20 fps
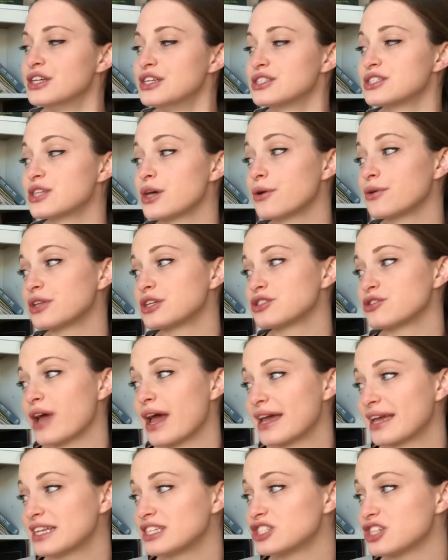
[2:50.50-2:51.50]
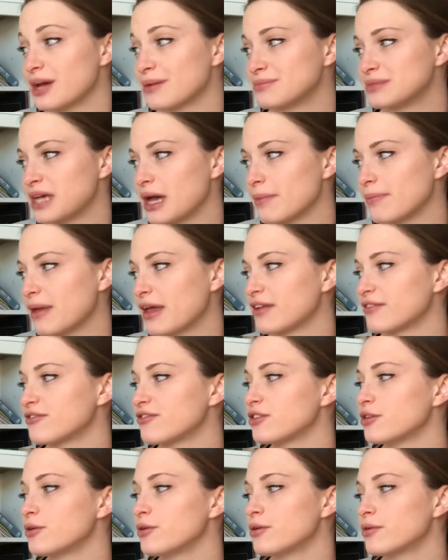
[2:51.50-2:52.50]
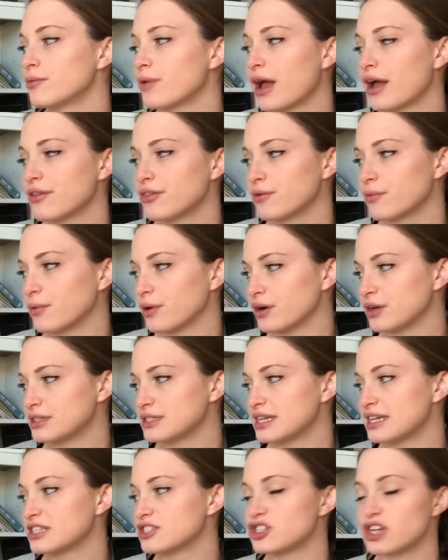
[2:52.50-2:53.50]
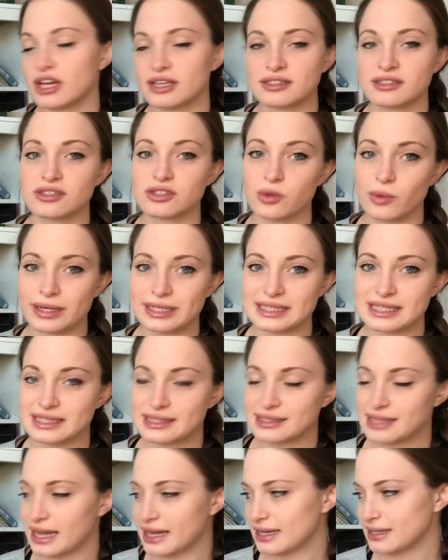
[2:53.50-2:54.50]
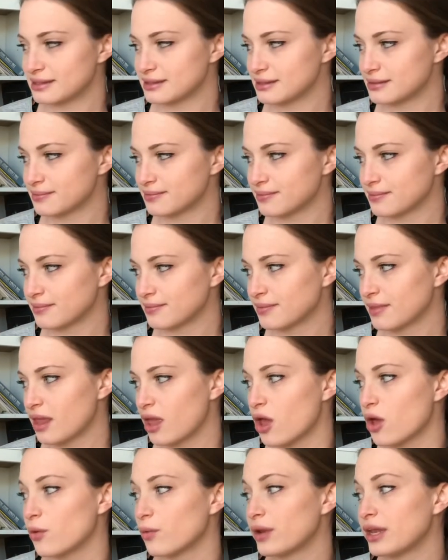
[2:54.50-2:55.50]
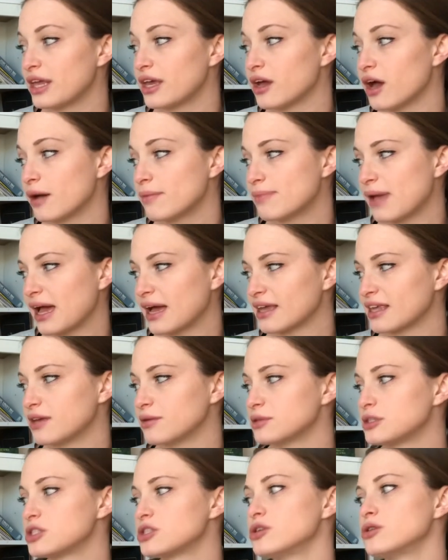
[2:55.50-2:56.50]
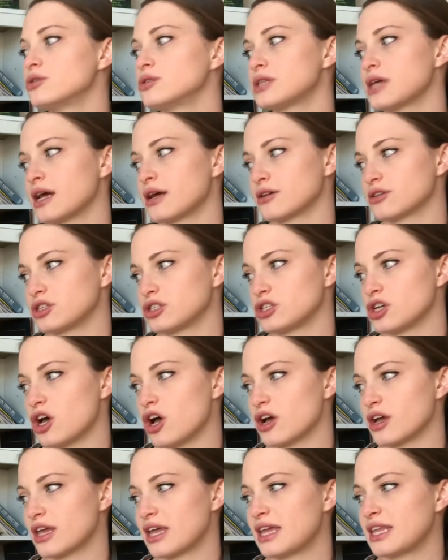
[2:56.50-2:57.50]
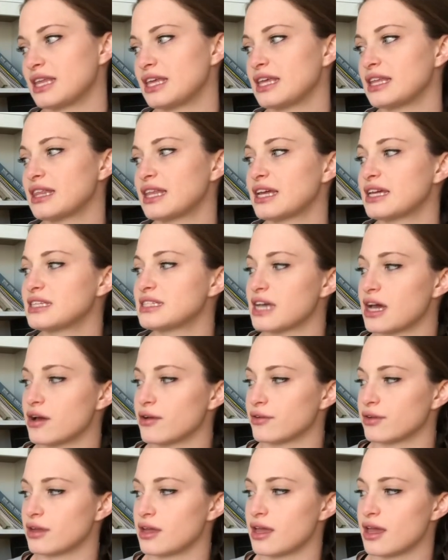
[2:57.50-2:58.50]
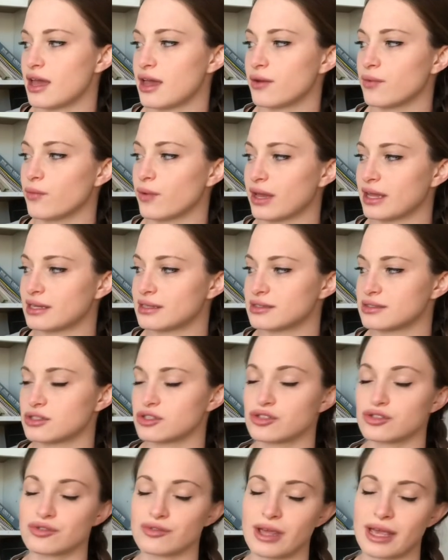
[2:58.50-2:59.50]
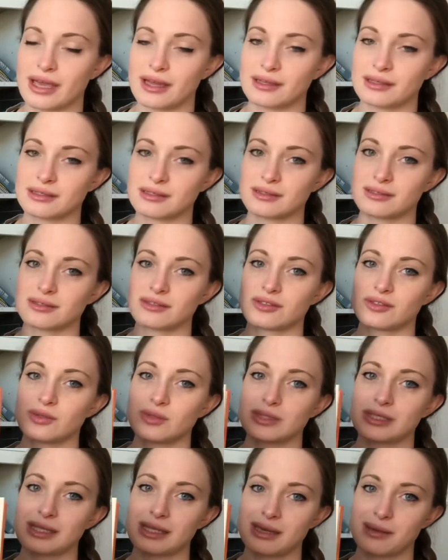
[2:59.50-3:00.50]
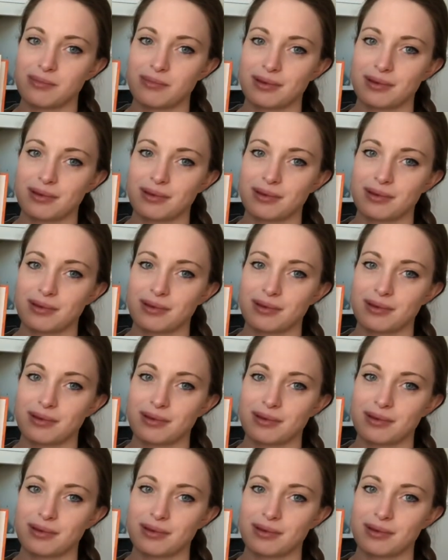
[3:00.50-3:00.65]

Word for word: So the dragon jumped up and flew around the world in just 20 seconds. When he got back, he was too tired to talk and he lay down and went straight to sleep.